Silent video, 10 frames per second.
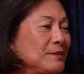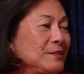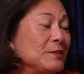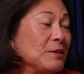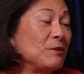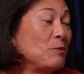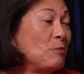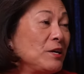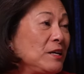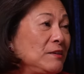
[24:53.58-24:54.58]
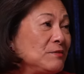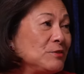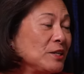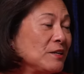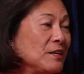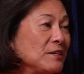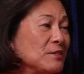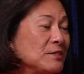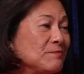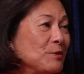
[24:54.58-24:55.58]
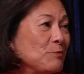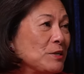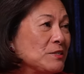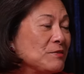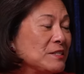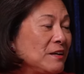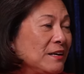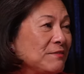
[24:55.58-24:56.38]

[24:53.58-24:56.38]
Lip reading: going to want to eat chicken nuggets the rest of his life.